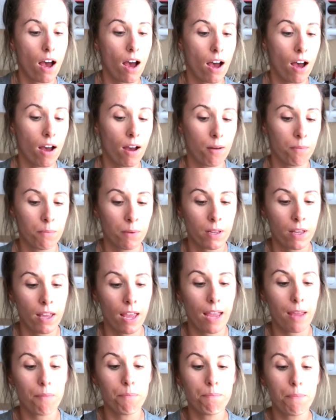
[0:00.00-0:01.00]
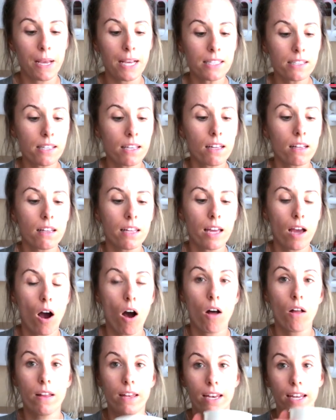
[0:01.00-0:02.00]
and basically
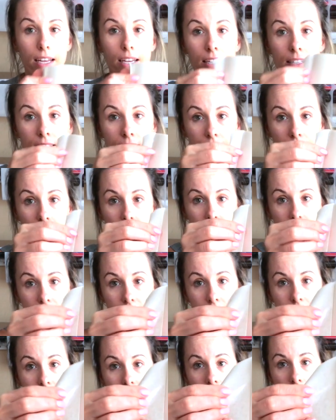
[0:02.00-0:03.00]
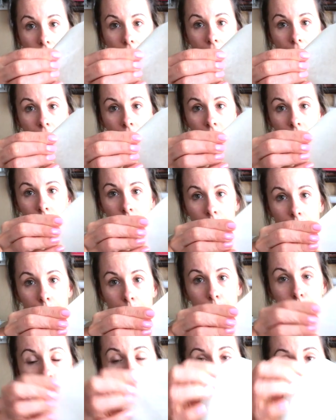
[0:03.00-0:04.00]
all it is it's a
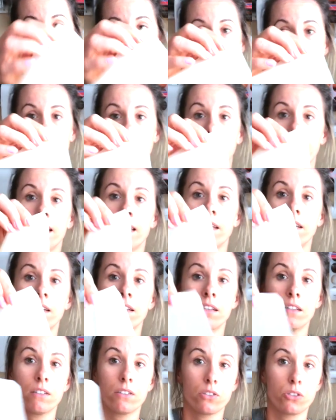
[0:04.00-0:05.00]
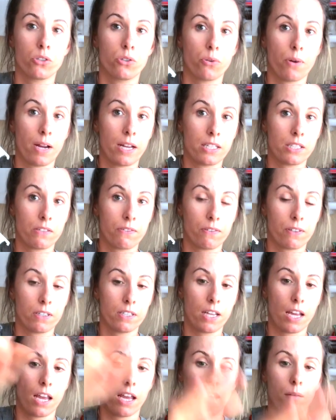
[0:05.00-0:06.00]
masking transfer
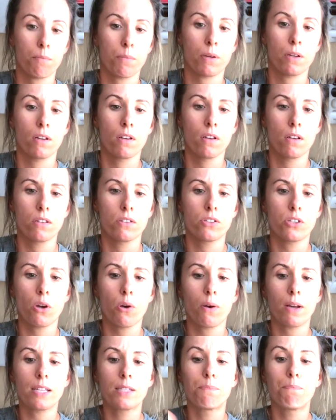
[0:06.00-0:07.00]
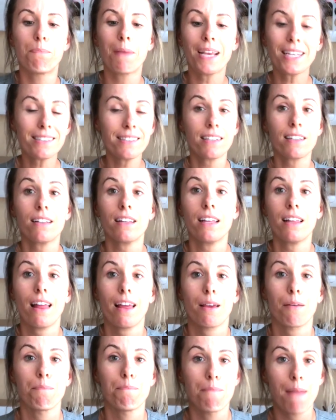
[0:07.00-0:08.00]
tape. So it's basically
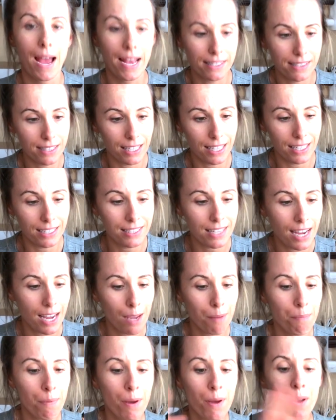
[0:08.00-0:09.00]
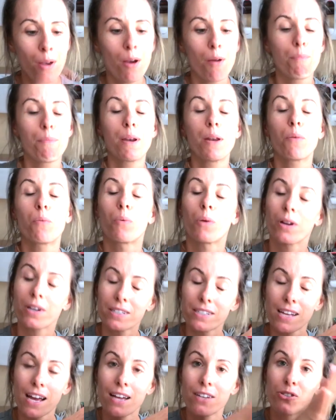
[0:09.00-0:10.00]
like masking tape, but it
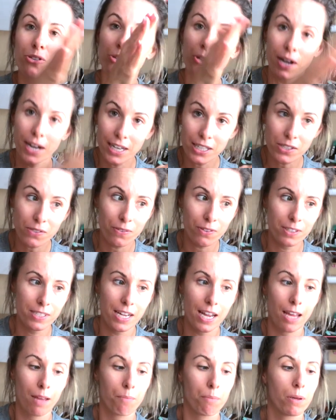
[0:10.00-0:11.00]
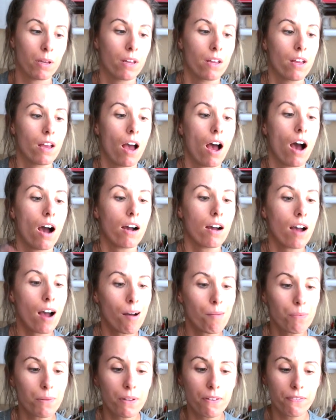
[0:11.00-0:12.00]
works as transfer tape. A
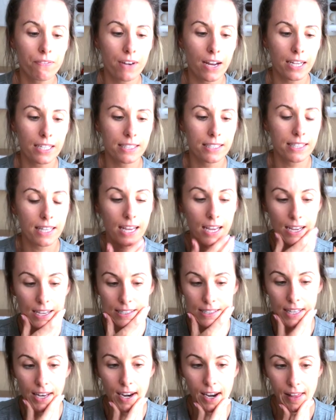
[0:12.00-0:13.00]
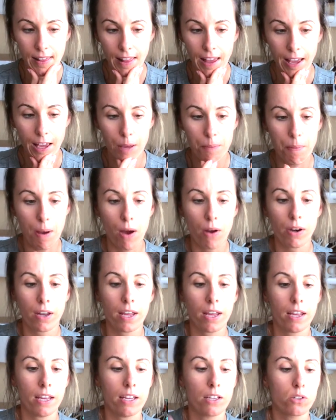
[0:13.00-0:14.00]
couple of nice things that I like about
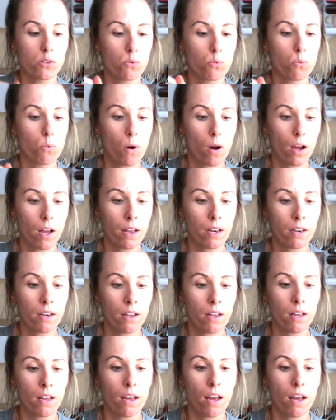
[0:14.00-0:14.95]
it is, one,